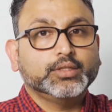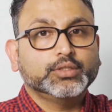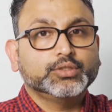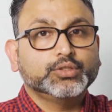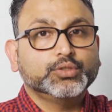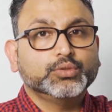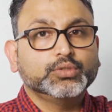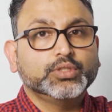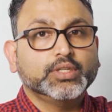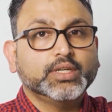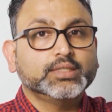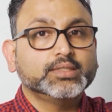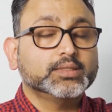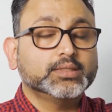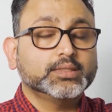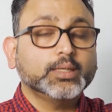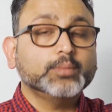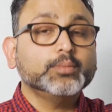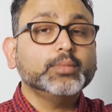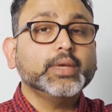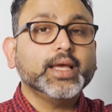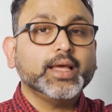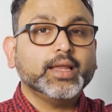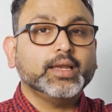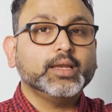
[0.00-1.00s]
So there are
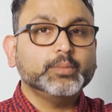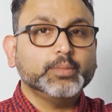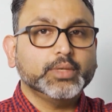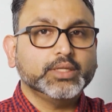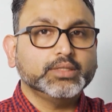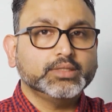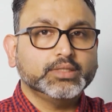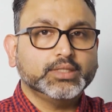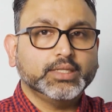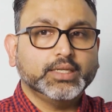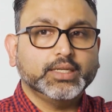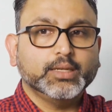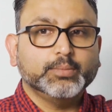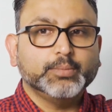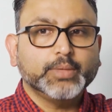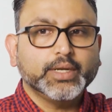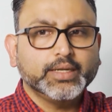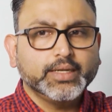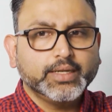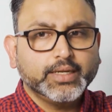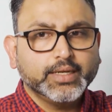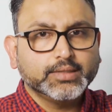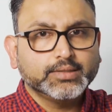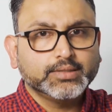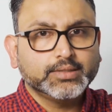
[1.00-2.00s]
some elements in a
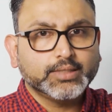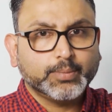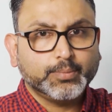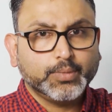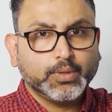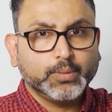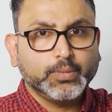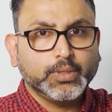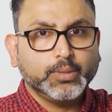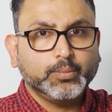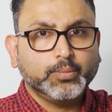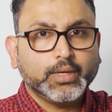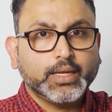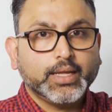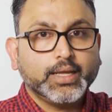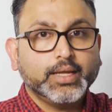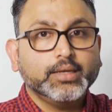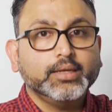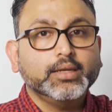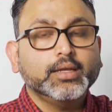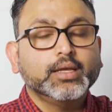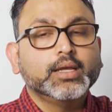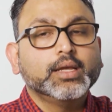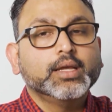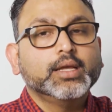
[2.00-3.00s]
Medicare supplement
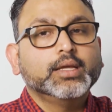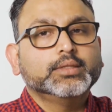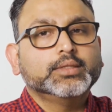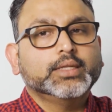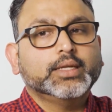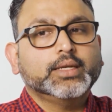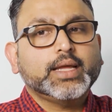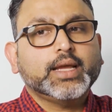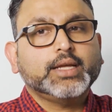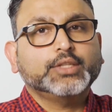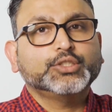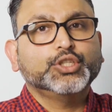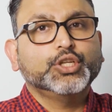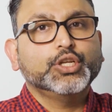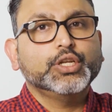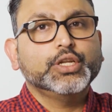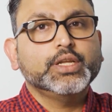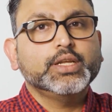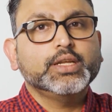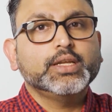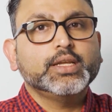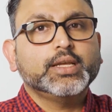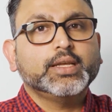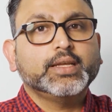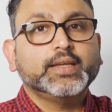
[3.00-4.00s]
plan that
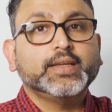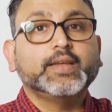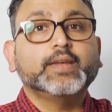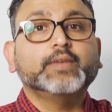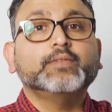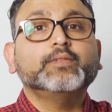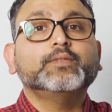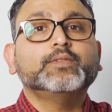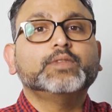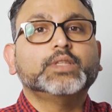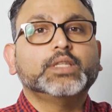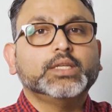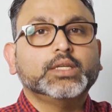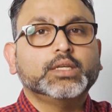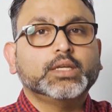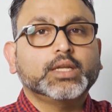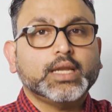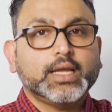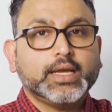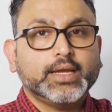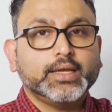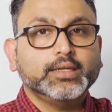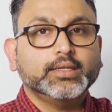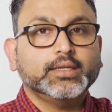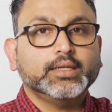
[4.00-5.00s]
actually give the
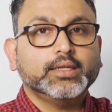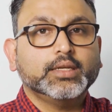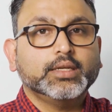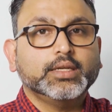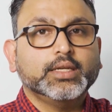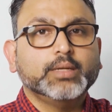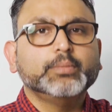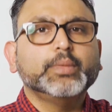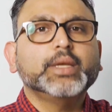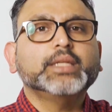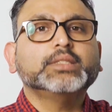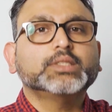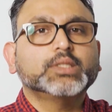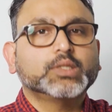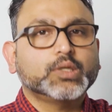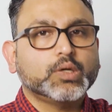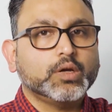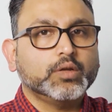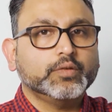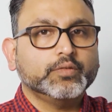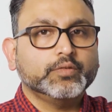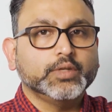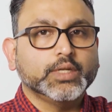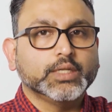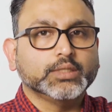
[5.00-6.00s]
client immense
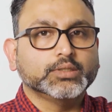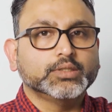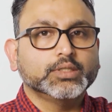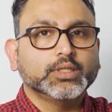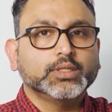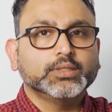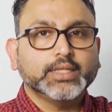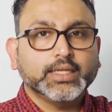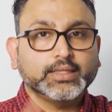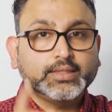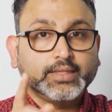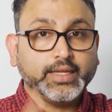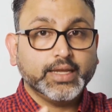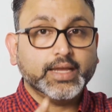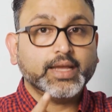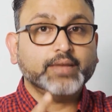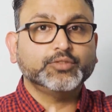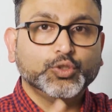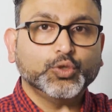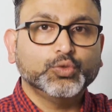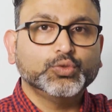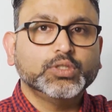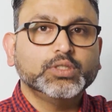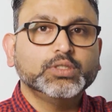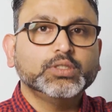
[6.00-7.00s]
confidence that they have
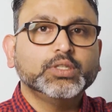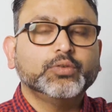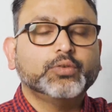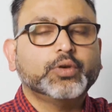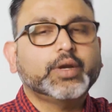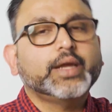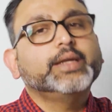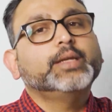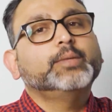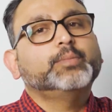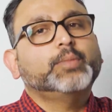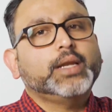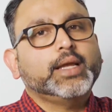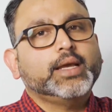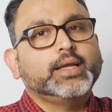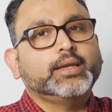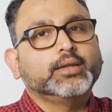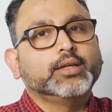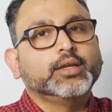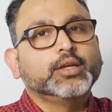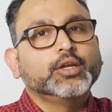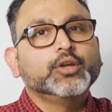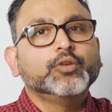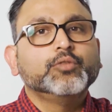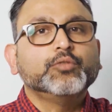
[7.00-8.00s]
chosen the right plan.
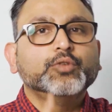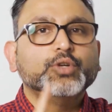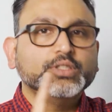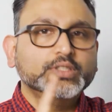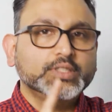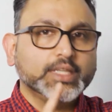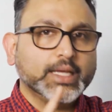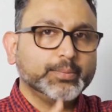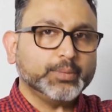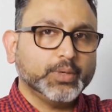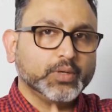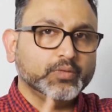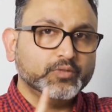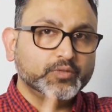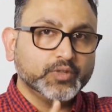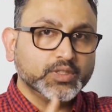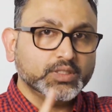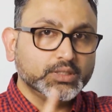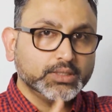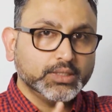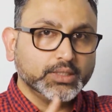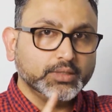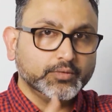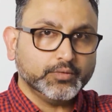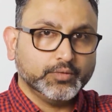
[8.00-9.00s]
For example,
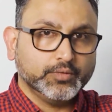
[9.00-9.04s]
first thing